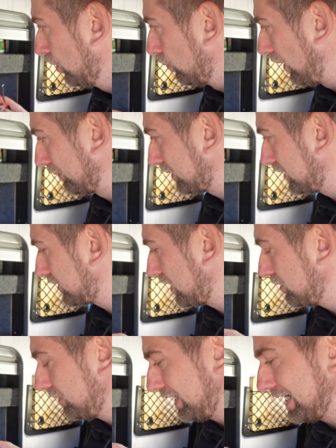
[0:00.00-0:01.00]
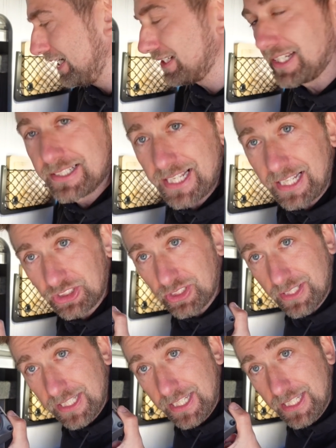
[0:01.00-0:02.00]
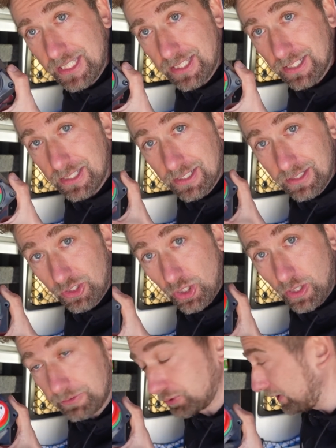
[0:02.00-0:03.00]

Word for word: what I'm going to do is attach the uh, cut-off